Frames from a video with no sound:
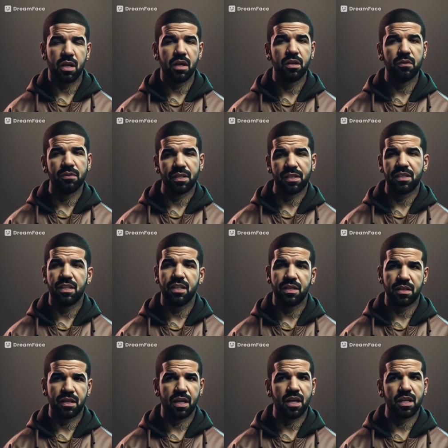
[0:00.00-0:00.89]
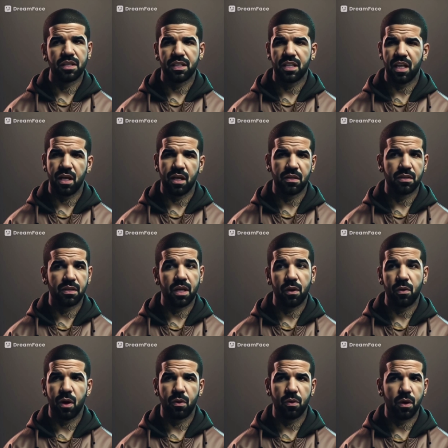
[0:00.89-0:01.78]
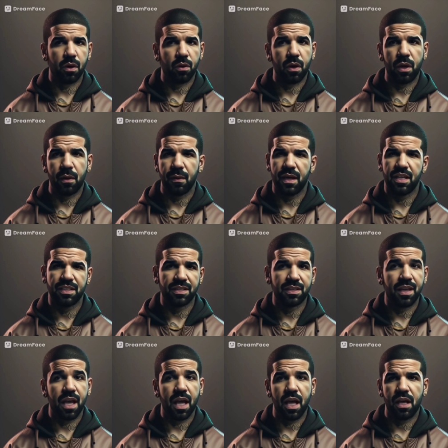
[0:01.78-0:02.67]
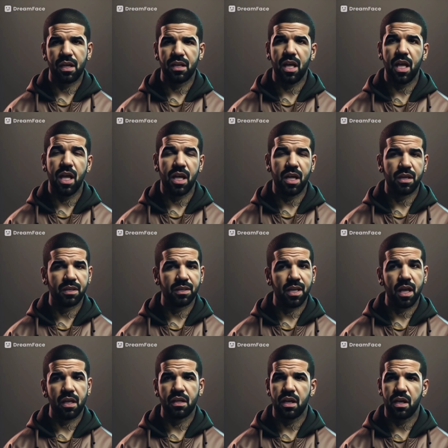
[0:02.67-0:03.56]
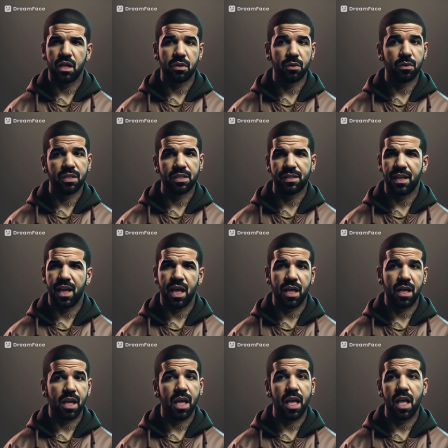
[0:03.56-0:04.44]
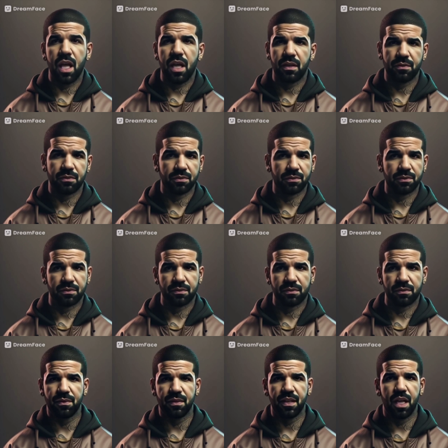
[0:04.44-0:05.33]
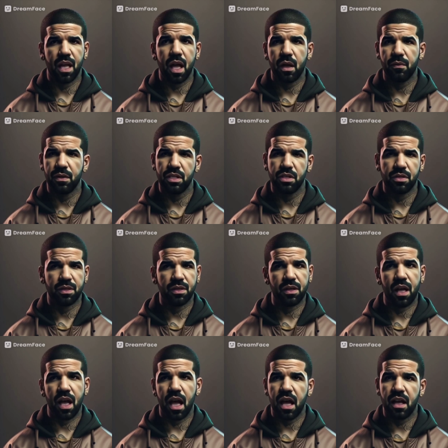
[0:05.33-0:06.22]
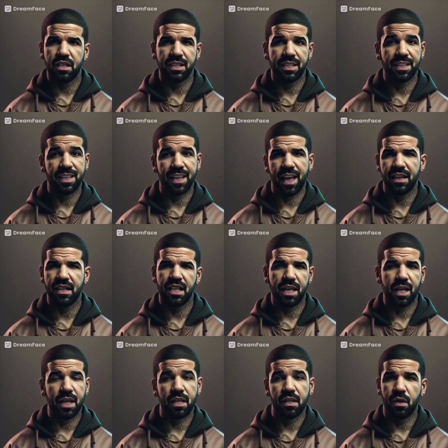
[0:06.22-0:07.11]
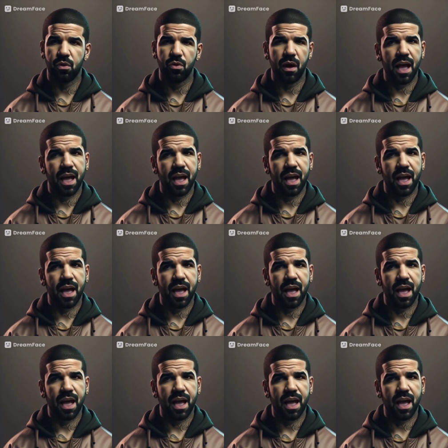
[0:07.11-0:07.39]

His debut studio album, Thank Me Later, was released in twenty ten and debuted at number one on the Billboard two hundred chart.